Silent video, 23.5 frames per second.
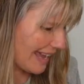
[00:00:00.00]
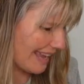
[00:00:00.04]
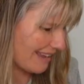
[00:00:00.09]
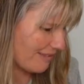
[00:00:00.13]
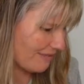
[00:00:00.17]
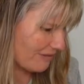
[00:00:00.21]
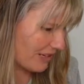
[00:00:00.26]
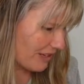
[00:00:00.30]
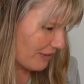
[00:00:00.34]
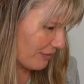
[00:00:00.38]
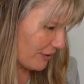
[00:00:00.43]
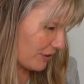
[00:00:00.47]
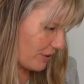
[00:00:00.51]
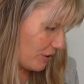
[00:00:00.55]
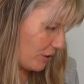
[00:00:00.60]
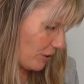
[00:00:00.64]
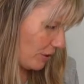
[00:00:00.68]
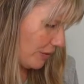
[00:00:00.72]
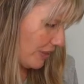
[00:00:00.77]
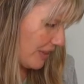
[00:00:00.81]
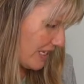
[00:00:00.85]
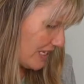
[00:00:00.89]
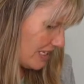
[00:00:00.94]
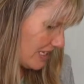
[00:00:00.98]
I have never
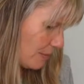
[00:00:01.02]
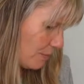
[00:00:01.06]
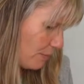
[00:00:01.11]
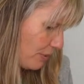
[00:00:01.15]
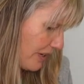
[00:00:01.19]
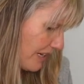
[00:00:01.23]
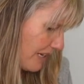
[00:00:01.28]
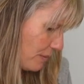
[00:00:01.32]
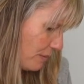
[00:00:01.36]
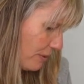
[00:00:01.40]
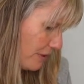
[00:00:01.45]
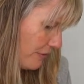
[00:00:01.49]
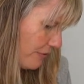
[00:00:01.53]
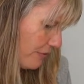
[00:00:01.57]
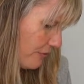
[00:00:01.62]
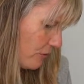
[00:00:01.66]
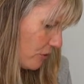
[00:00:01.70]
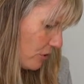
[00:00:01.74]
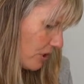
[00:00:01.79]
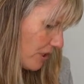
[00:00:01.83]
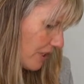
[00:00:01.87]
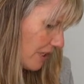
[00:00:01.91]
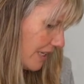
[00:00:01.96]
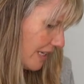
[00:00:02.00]
sold this brand
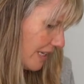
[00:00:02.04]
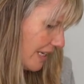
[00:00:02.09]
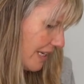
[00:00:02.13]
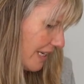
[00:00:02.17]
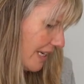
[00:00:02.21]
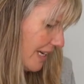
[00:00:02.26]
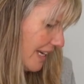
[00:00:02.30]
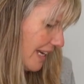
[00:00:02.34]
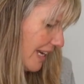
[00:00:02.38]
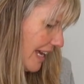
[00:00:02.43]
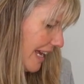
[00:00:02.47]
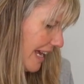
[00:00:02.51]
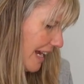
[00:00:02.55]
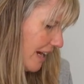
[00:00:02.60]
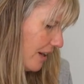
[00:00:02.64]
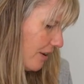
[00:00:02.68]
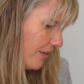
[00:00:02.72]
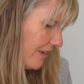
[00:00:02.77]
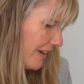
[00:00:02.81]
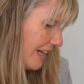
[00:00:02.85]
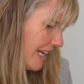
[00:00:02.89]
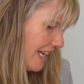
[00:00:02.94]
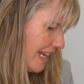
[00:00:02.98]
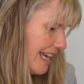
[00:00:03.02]
before.
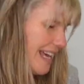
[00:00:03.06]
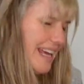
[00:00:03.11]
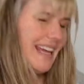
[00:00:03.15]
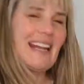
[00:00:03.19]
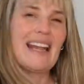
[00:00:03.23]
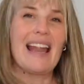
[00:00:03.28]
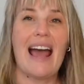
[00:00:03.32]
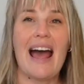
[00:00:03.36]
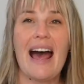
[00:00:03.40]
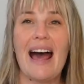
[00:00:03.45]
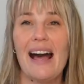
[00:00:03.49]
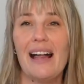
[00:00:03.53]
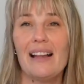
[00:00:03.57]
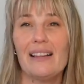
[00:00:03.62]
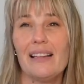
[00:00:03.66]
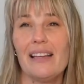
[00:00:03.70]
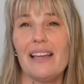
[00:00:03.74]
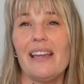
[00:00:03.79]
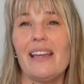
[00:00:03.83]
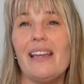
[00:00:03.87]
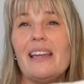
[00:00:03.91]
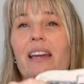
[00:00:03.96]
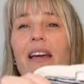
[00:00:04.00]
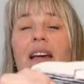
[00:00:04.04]
Eri and
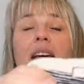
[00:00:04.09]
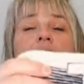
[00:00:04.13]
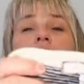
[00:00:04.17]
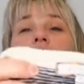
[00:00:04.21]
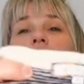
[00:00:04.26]
Ali.